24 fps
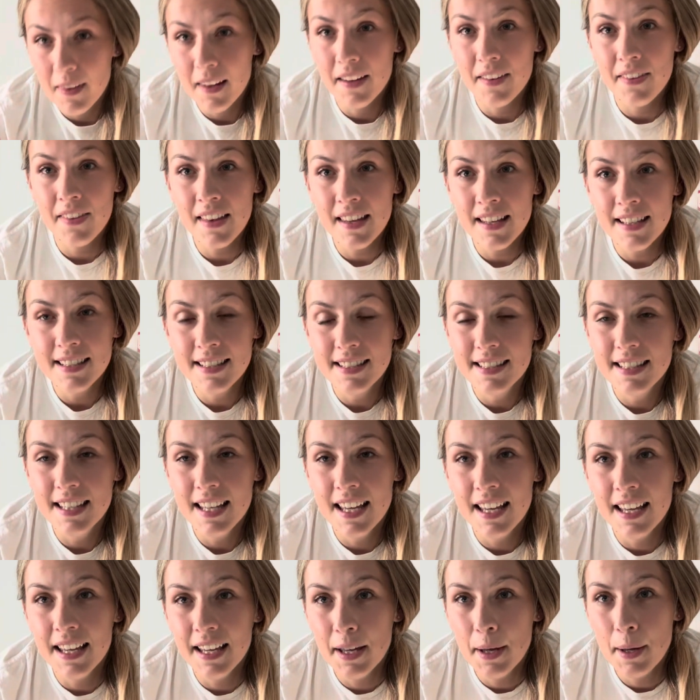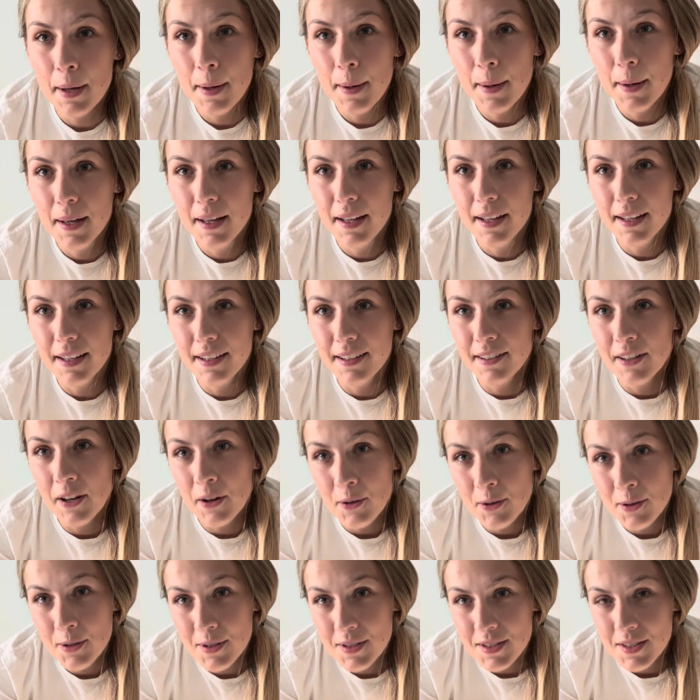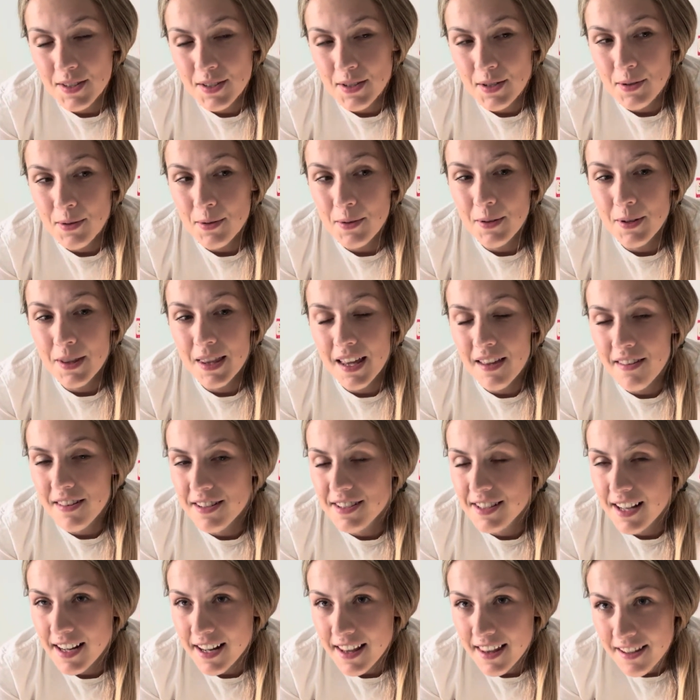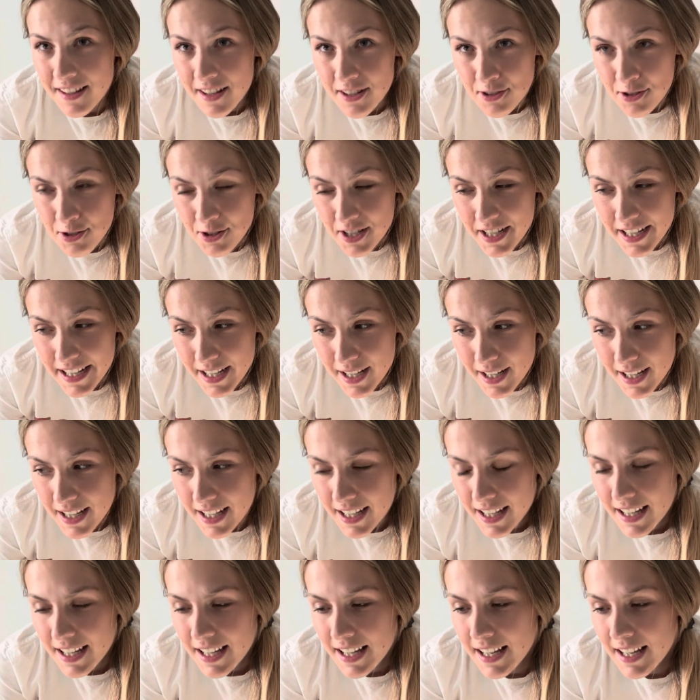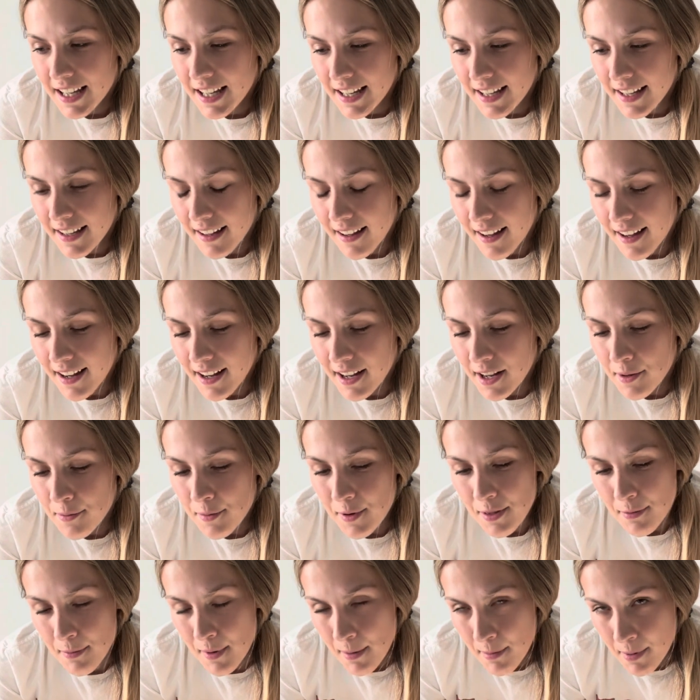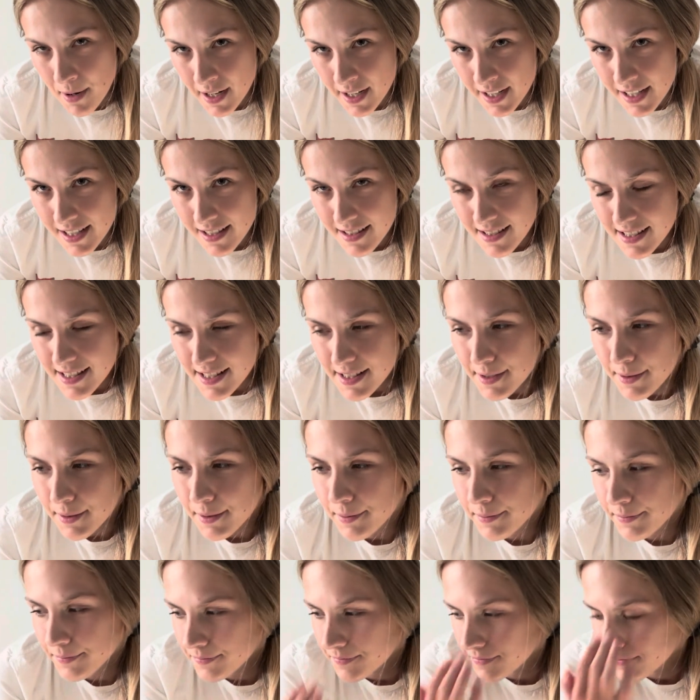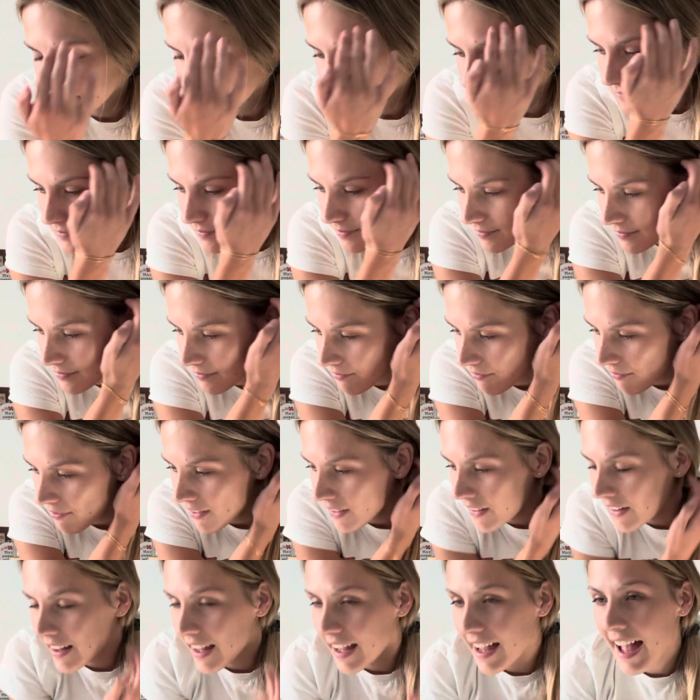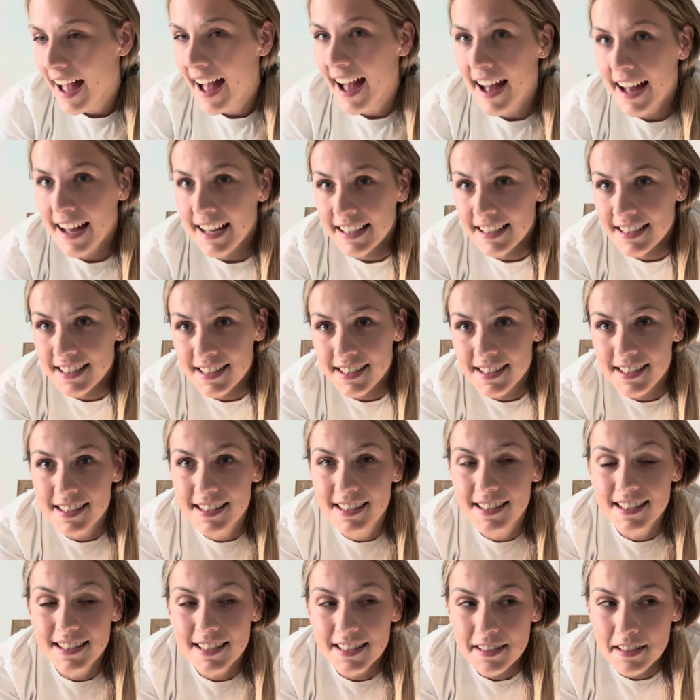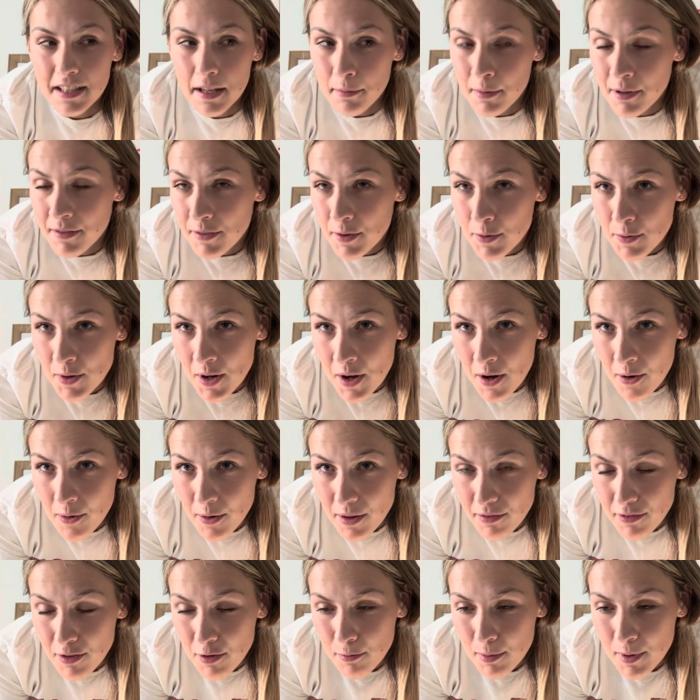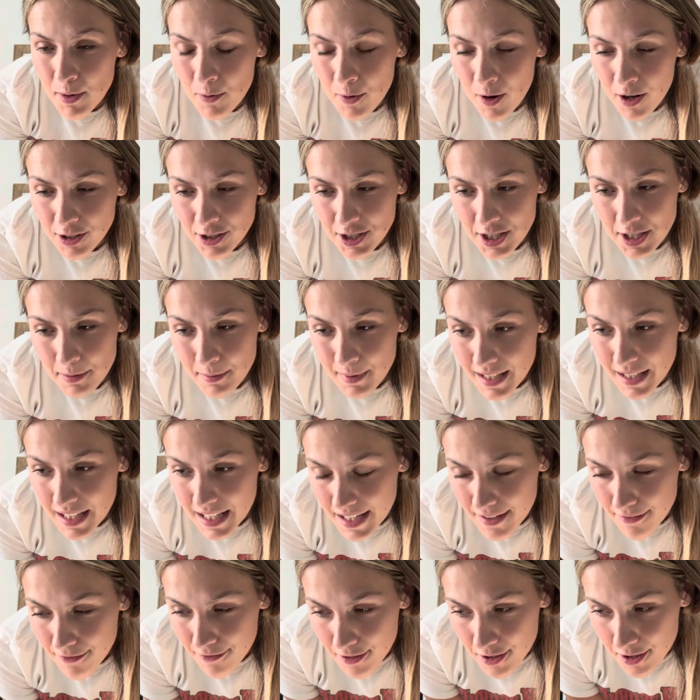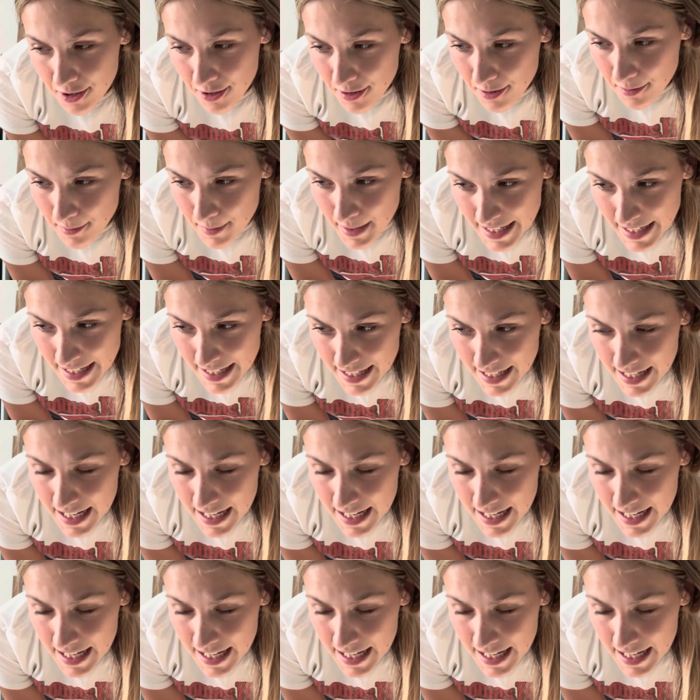this goes to the other side of the country with my parents. As some of you know, if you've been watching me for a minute,